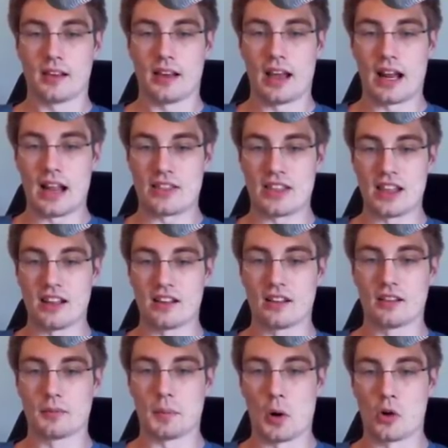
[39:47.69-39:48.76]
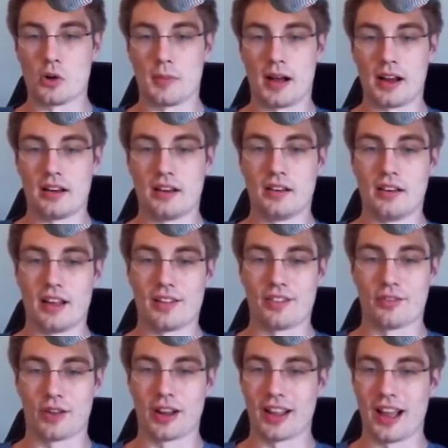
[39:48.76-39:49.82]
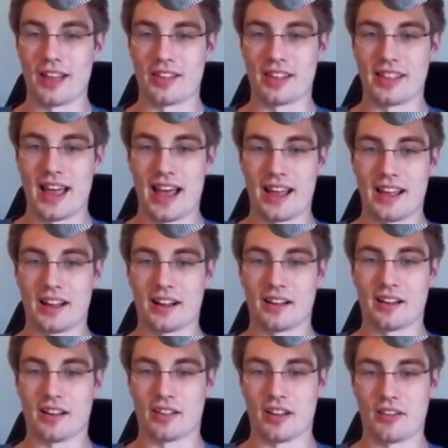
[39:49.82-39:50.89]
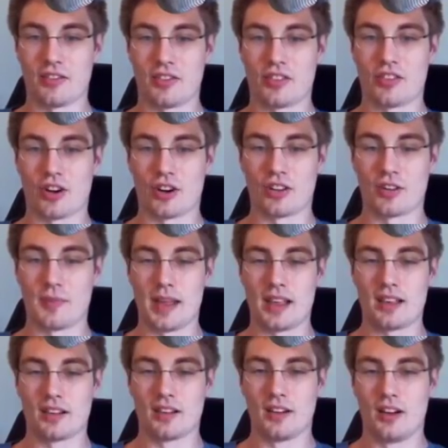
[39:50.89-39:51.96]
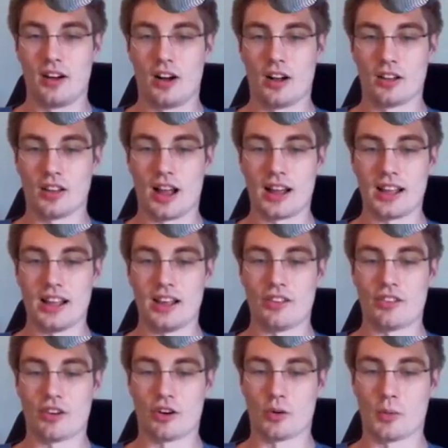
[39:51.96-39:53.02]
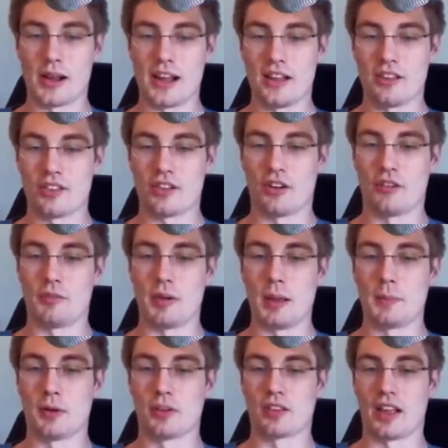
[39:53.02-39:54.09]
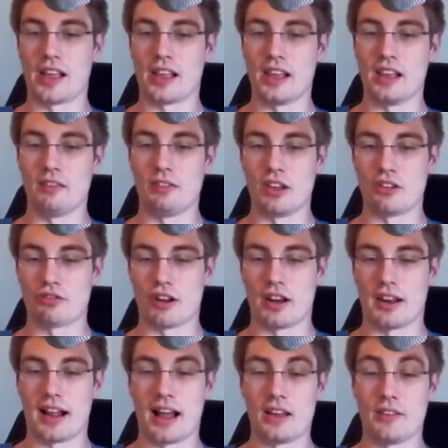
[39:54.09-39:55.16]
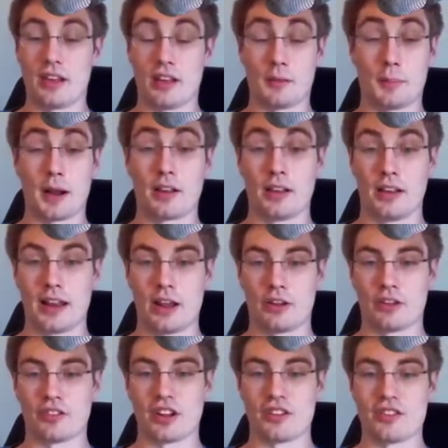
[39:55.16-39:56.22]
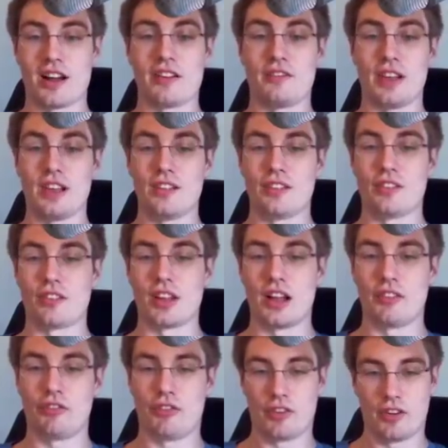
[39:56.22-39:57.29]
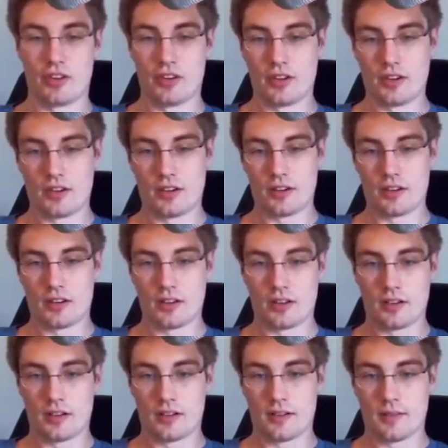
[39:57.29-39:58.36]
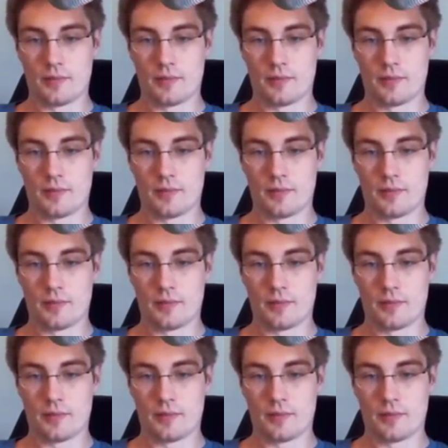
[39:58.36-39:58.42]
And I think Pokemon is realizing that because they've started to make a lot easier ways of people to like EV train and IV. Apparently now you can change IVs and stuff. Yeah.